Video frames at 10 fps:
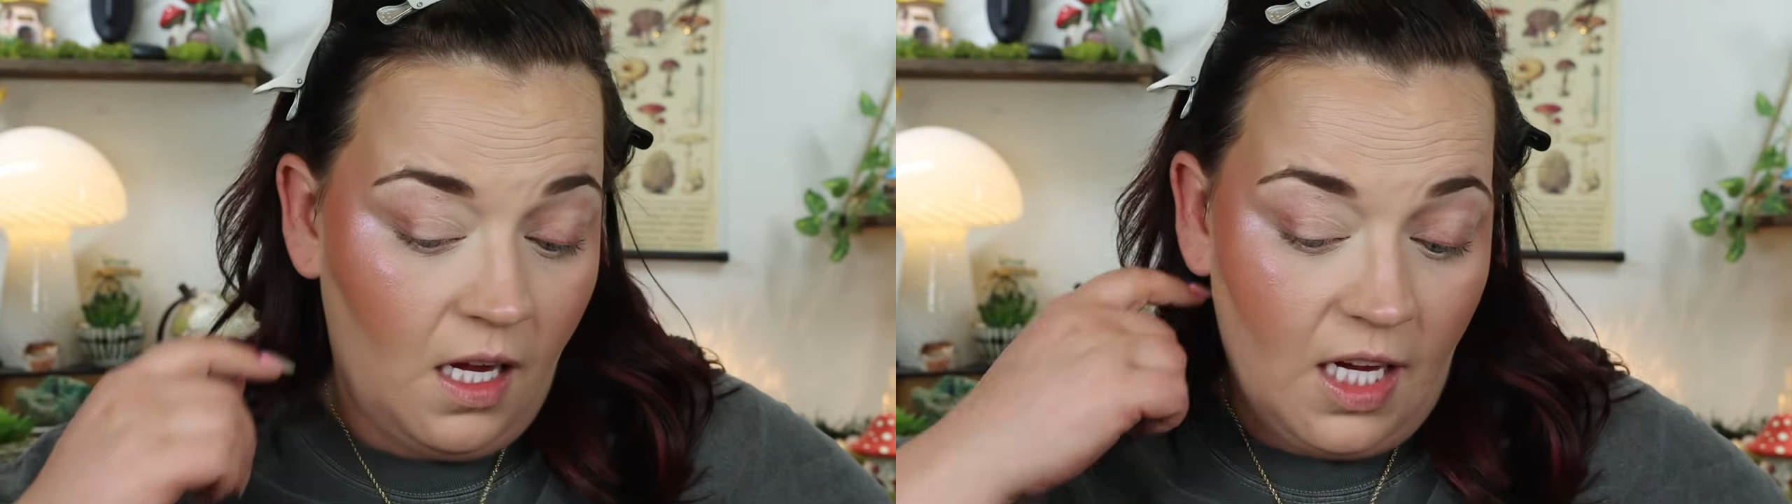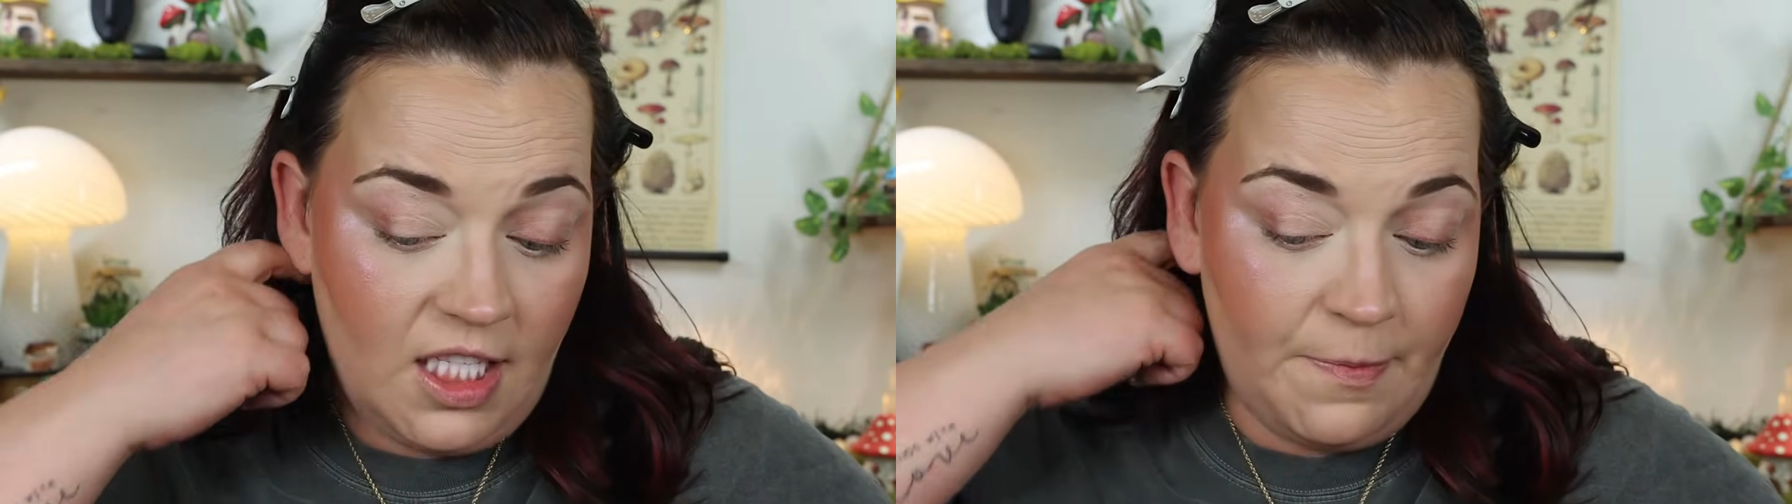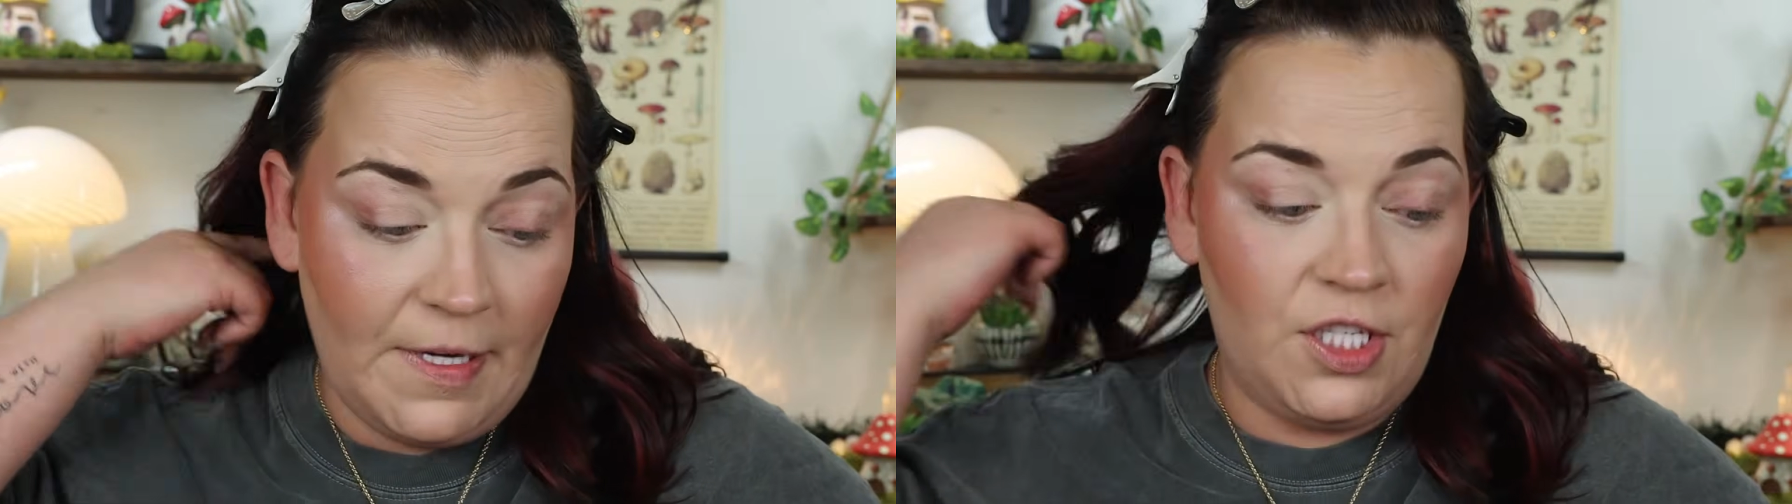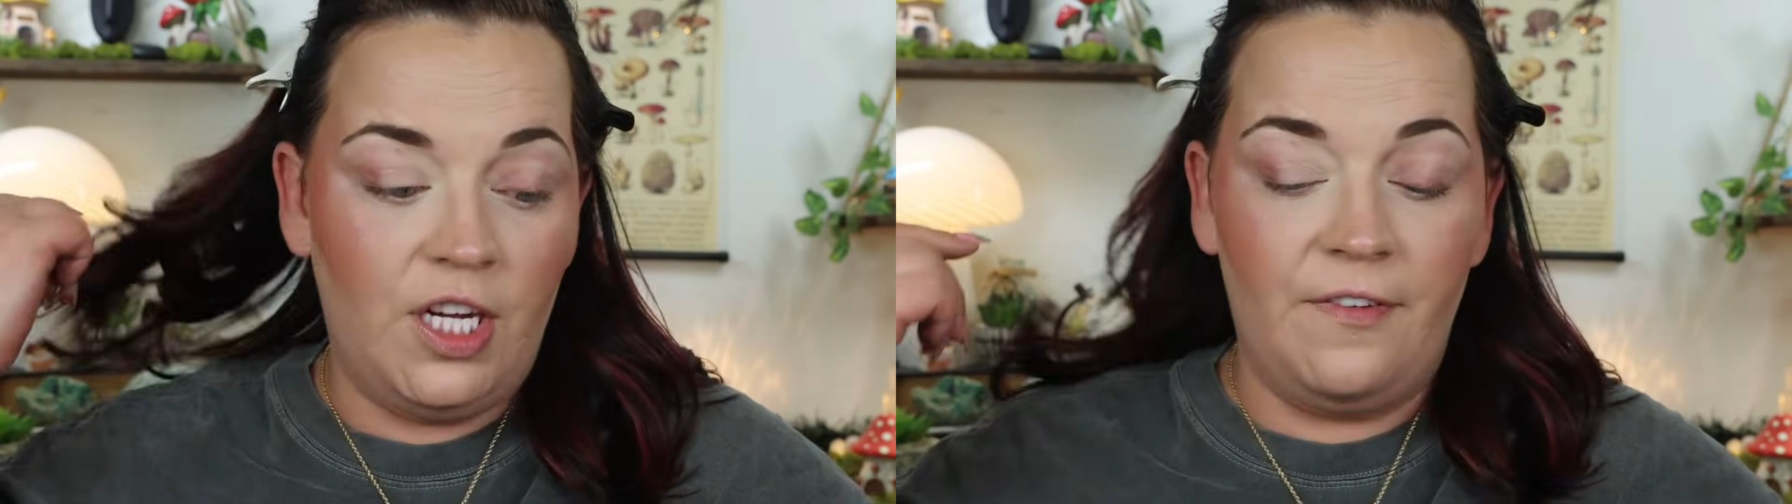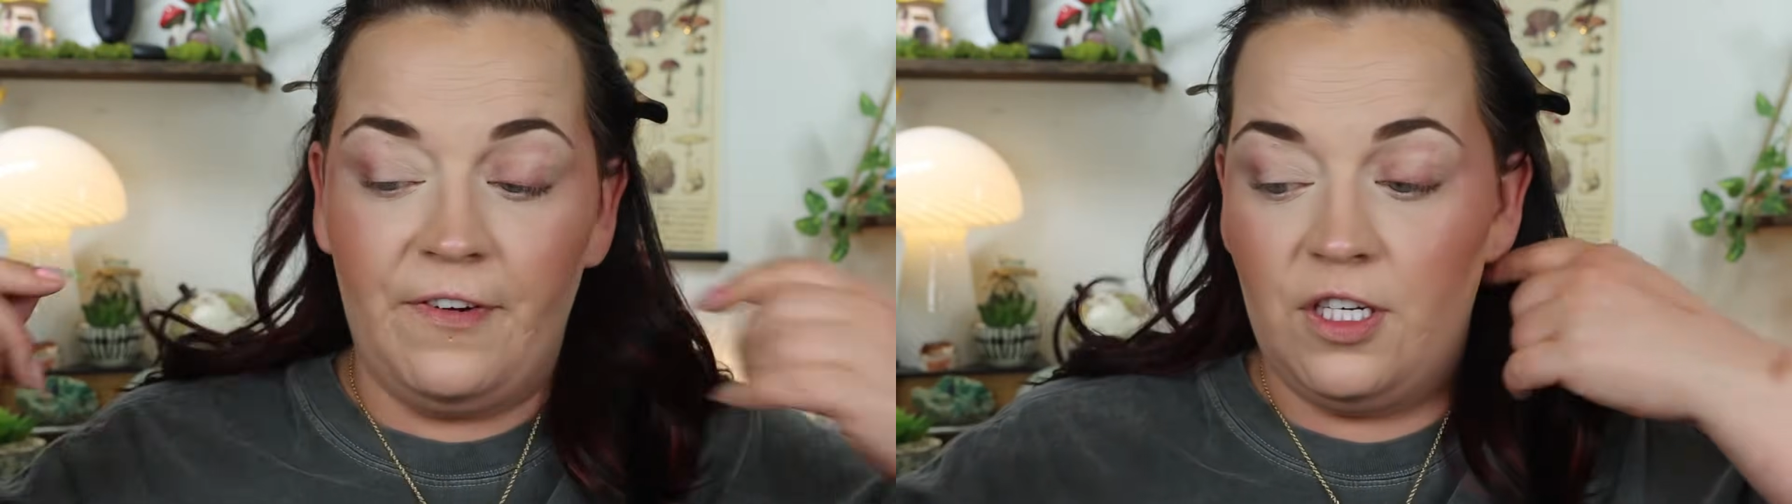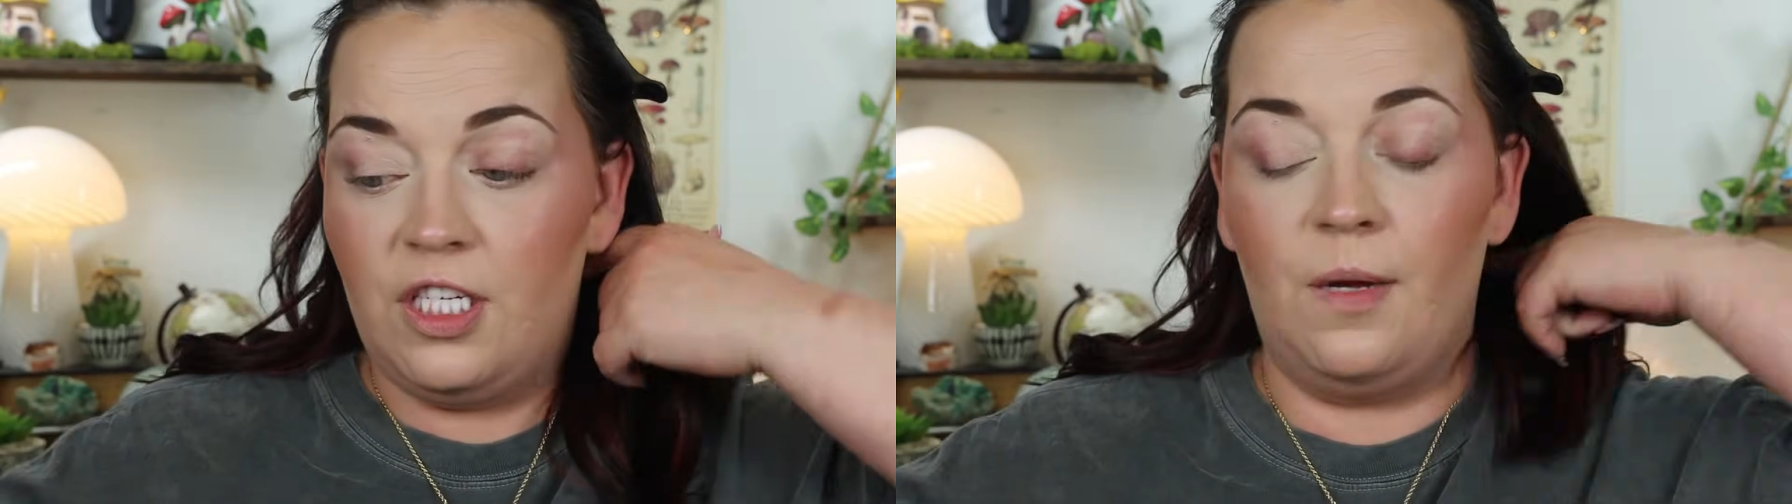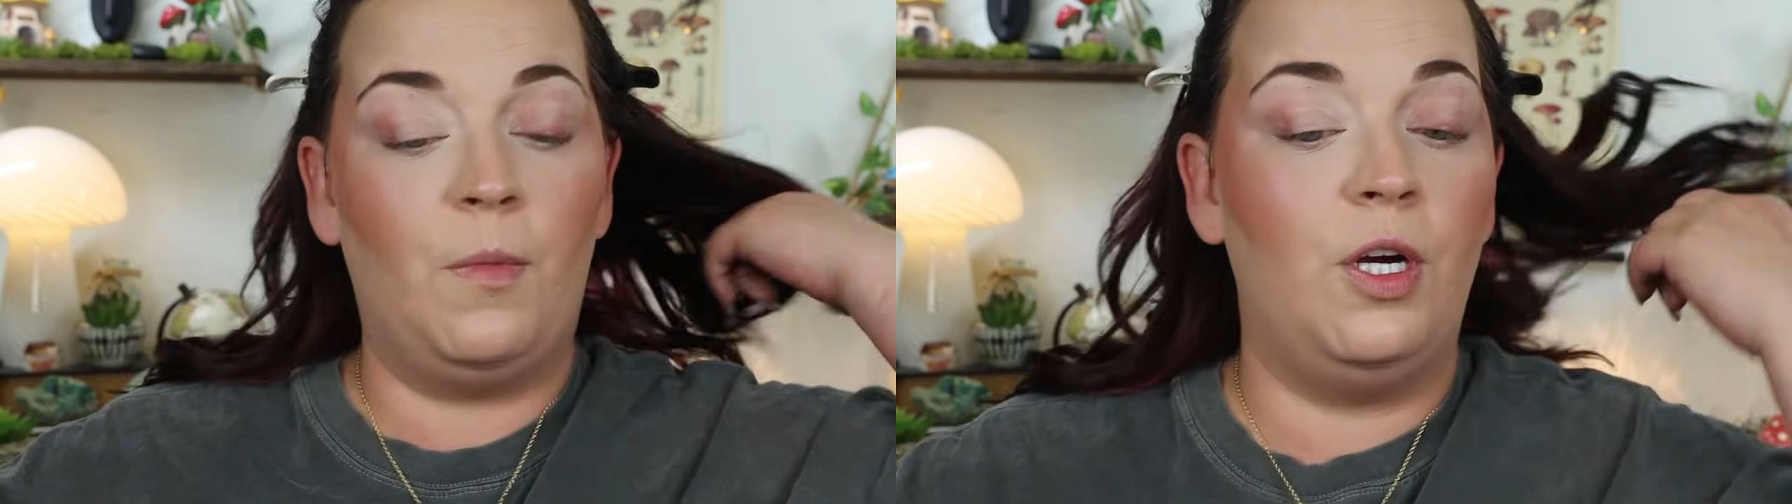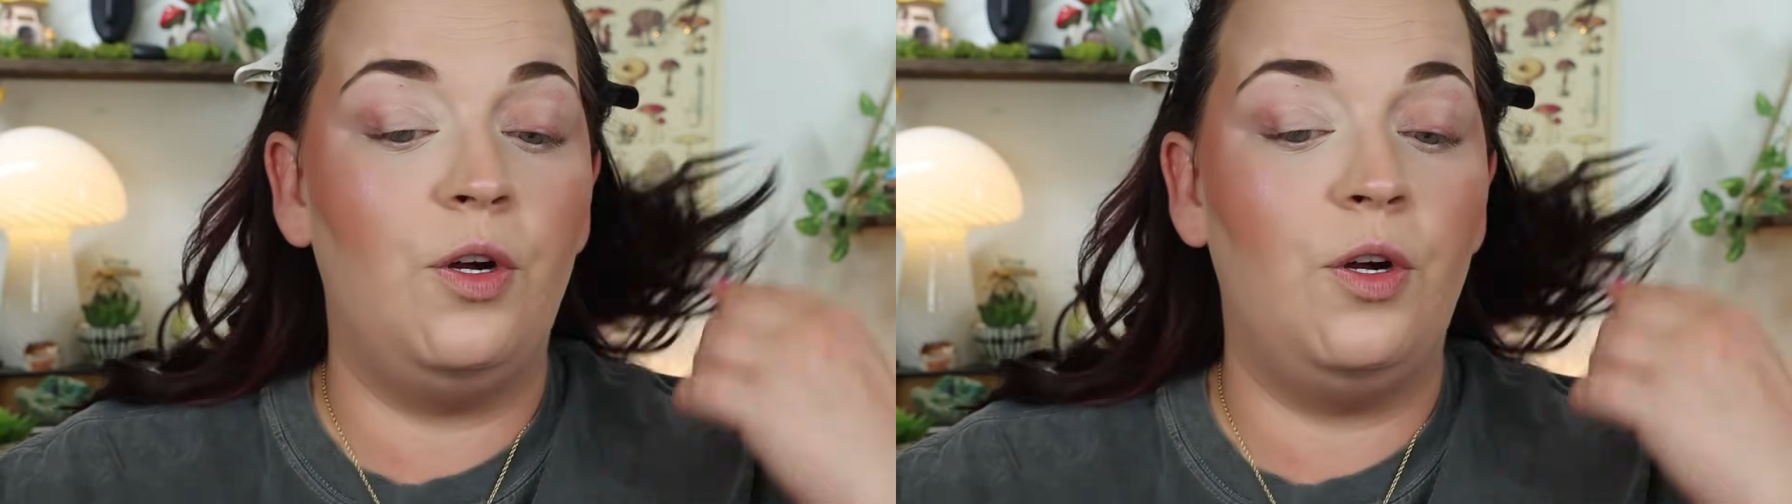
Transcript: especially if you're someone